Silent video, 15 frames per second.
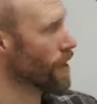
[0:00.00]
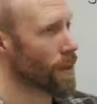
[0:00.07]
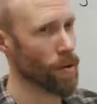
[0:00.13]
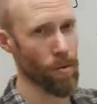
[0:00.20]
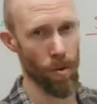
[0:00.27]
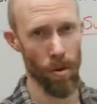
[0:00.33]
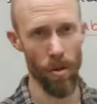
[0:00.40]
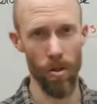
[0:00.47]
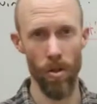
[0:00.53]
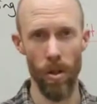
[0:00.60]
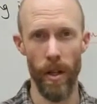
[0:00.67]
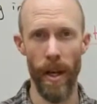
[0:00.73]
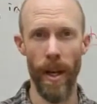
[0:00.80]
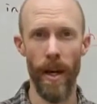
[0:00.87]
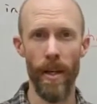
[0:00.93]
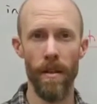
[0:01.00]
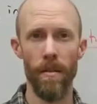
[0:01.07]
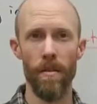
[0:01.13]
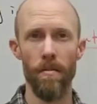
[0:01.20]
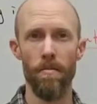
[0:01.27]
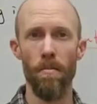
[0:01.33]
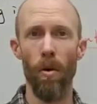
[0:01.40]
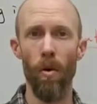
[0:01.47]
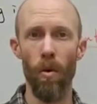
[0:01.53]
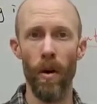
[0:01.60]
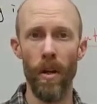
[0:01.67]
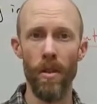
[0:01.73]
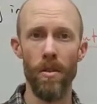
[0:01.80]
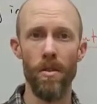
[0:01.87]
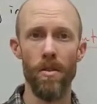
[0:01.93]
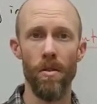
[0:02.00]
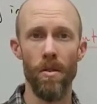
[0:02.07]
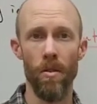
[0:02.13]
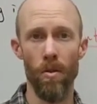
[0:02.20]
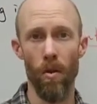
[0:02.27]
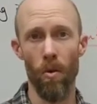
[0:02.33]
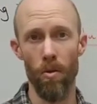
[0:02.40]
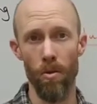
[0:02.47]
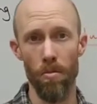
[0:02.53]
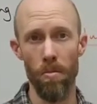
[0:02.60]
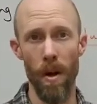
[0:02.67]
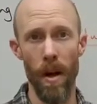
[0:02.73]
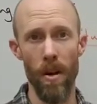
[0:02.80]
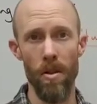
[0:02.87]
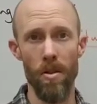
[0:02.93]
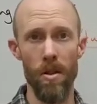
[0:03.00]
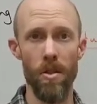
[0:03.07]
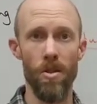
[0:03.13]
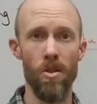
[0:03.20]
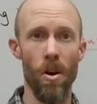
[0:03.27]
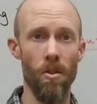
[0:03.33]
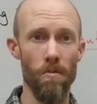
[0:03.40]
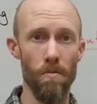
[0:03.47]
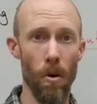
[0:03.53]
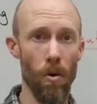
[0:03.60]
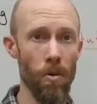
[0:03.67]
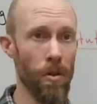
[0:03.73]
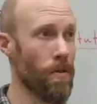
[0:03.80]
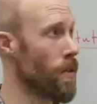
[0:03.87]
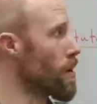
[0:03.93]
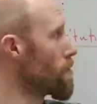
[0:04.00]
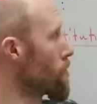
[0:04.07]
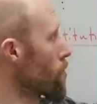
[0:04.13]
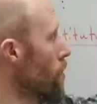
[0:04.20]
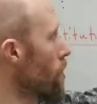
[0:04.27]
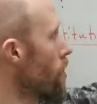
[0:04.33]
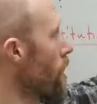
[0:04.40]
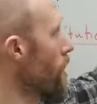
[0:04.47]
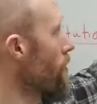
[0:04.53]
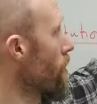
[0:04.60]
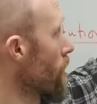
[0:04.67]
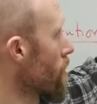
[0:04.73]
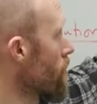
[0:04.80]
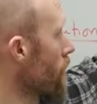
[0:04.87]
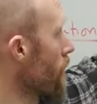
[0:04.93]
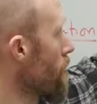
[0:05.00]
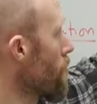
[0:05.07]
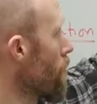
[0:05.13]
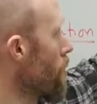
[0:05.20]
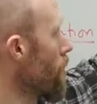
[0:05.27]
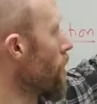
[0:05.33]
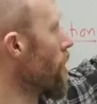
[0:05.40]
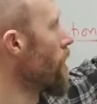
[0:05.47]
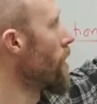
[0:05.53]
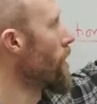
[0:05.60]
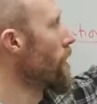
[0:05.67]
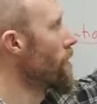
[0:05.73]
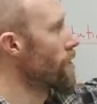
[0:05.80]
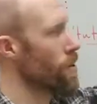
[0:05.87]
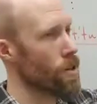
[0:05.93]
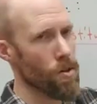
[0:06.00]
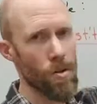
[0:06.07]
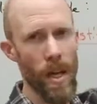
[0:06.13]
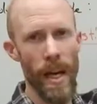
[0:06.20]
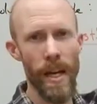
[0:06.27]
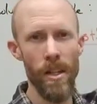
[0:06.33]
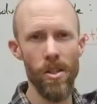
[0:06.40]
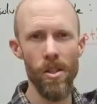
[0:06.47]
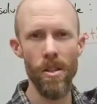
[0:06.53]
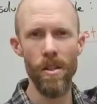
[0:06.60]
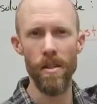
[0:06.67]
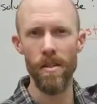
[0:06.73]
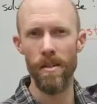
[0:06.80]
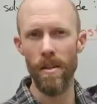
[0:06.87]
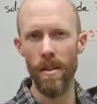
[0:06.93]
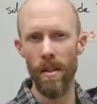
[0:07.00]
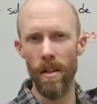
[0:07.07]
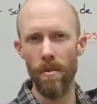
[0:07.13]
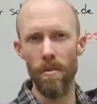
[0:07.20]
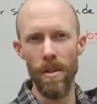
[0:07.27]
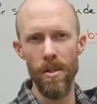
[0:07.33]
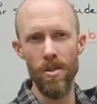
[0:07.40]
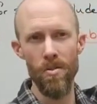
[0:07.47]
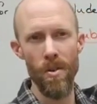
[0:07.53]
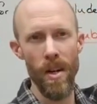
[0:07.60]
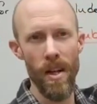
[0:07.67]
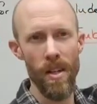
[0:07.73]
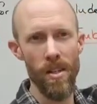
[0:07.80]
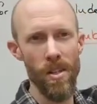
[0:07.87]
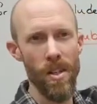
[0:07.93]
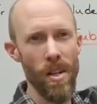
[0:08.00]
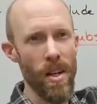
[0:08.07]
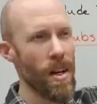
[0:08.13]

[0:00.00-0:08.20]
then we're going to look at points or ordered pairs that solve both of them. So here I have an example. The notation is a little bit strange.